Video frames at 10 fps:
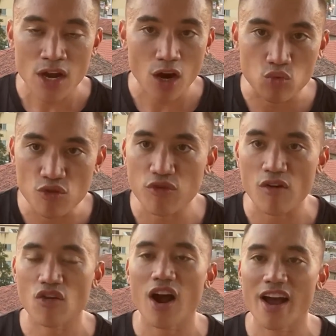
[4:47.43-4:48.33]
a roof
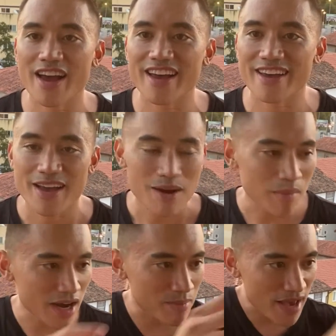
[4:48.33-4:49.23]
over our head,
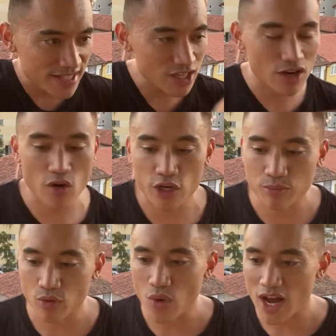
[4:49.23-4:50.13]
my amazing,
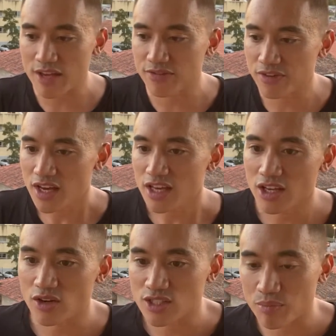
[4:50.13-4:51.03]
incredible wife,
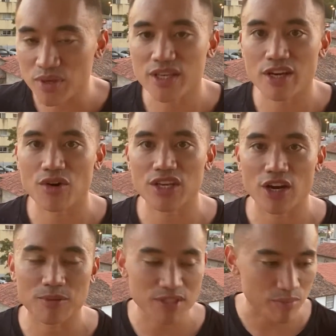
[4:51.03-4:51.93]
to be here in
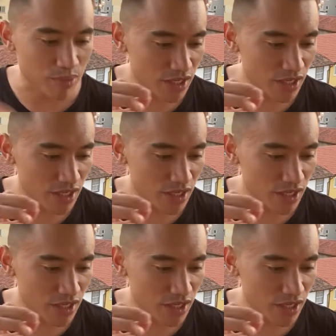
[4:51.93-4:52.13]
Europe, to